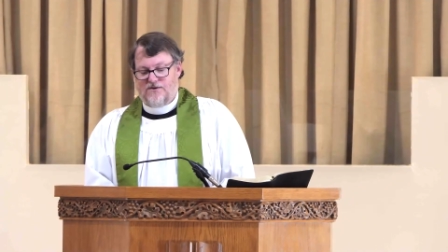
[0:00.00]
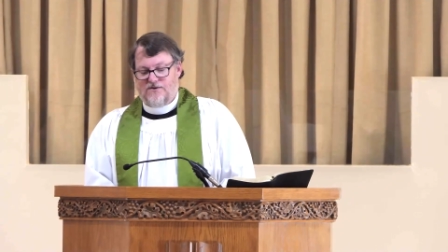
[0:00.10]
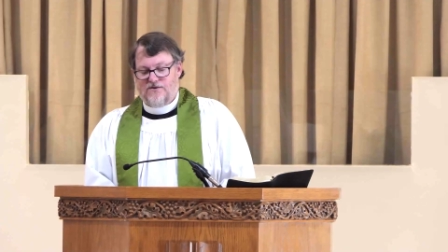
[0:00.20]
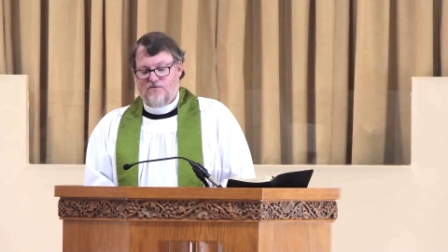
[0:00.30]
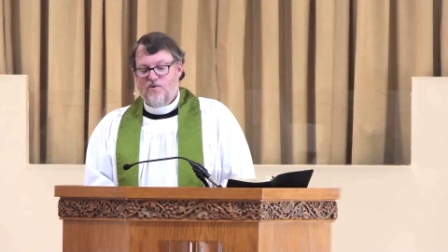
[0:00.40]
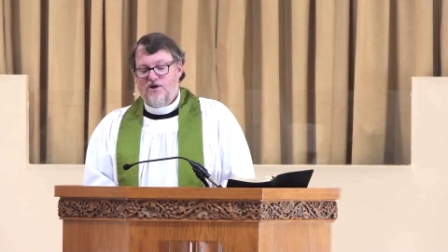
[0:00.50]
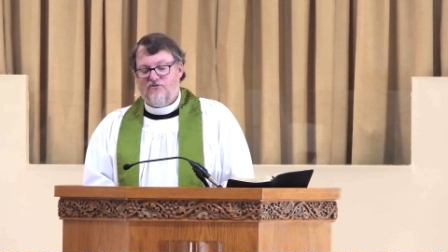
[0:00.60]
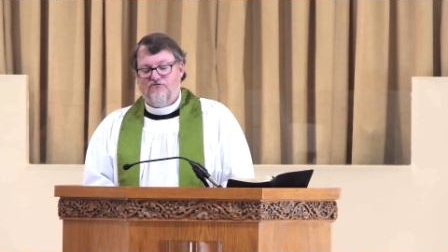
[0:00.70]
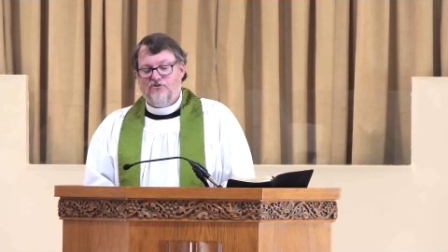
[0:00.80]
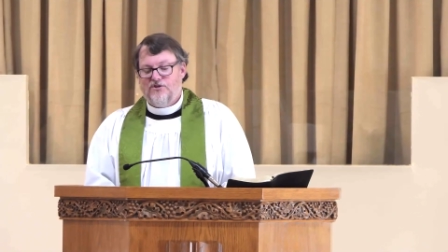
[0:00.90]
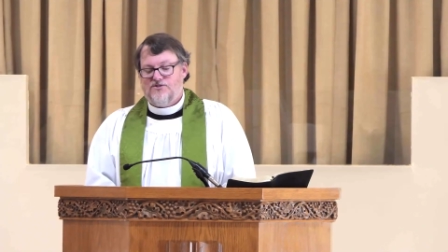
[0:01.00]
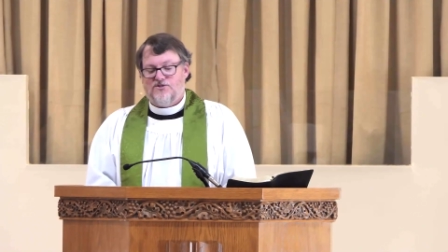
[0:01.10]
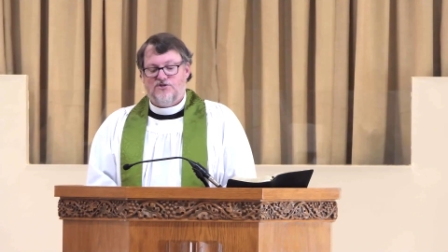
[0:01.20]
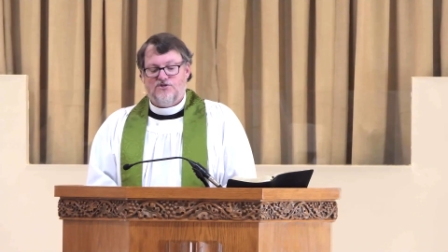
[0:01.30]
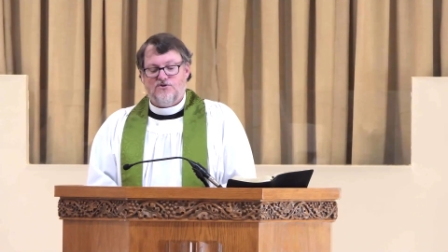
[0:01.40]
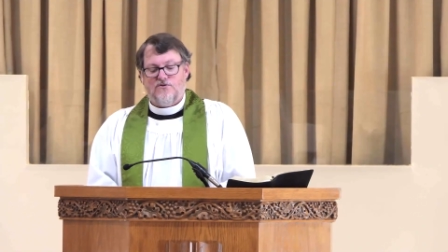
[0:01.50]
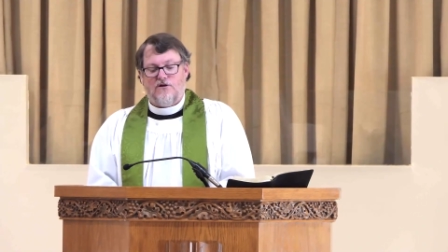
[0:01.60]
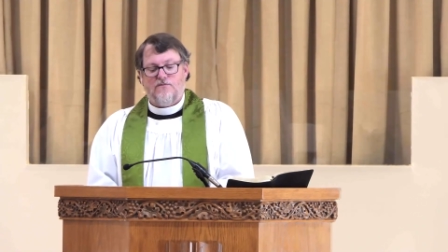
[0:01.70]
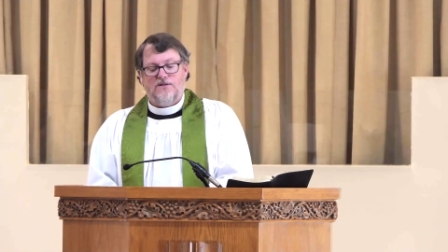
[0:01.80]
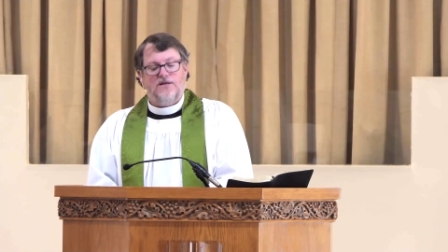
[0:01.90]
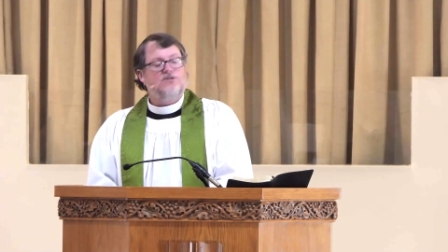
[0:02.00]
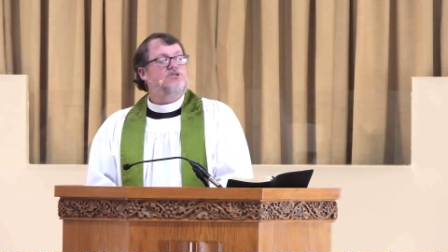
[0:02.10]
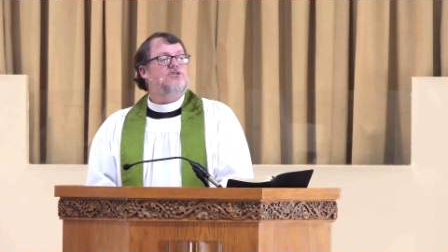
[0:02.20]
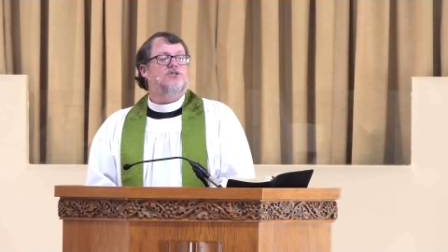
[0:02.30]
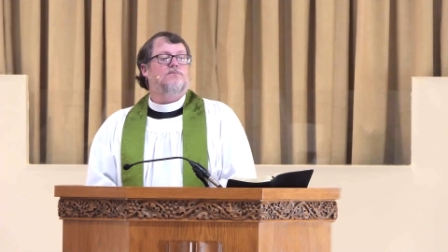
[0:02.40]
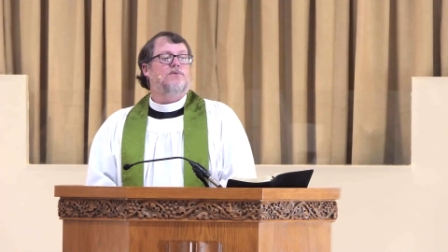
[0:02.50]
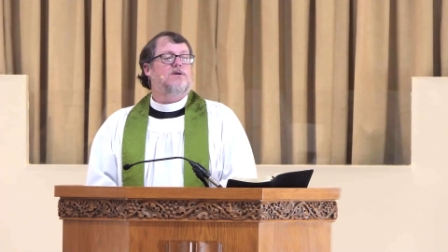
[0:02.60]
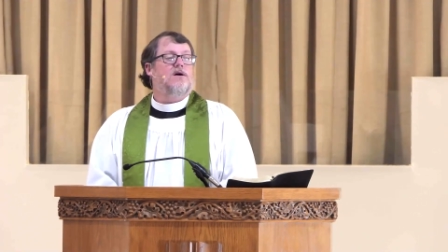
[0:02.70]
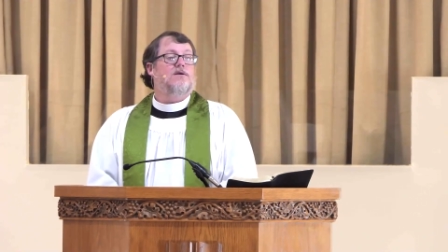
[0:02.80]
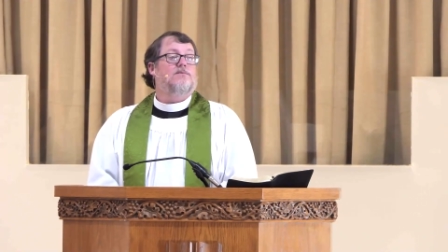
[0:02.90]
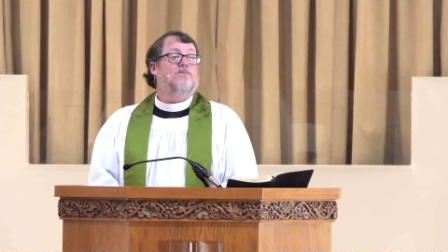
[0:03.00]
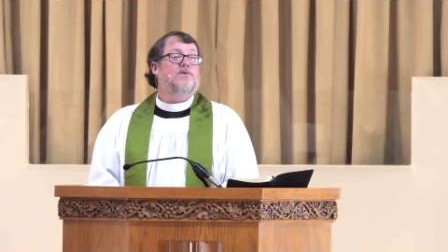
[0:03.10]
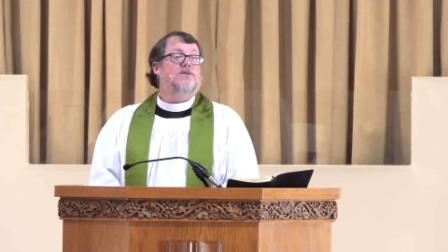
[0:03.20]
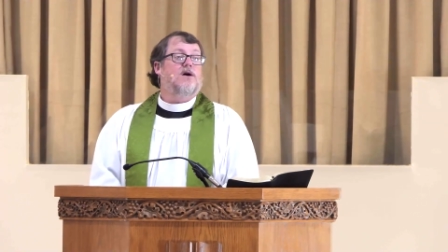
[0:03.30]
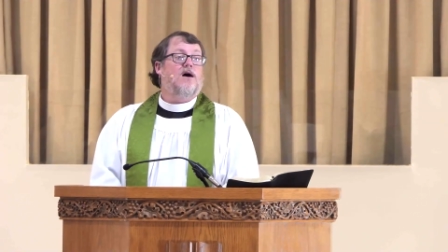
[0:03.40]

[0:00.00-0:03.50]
we are fully secure in our relationship with God